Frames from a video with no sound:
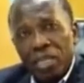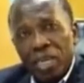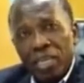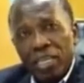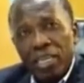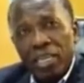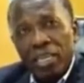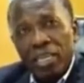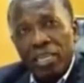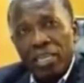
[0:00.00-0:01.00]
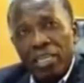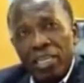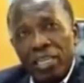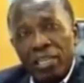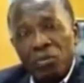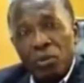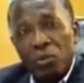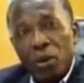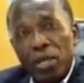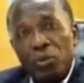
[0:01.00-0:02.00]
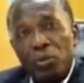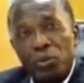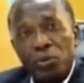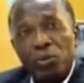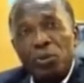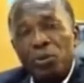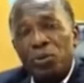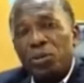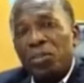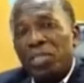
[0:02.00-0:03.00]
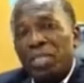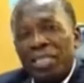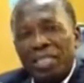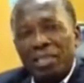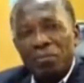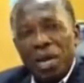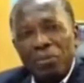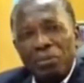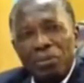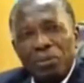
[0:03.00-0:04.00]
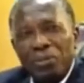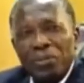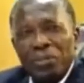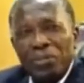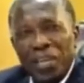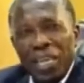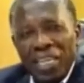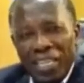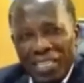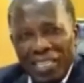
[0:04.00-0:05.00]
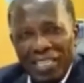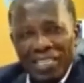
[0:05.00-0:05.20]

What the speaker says: And we went through the Bible training,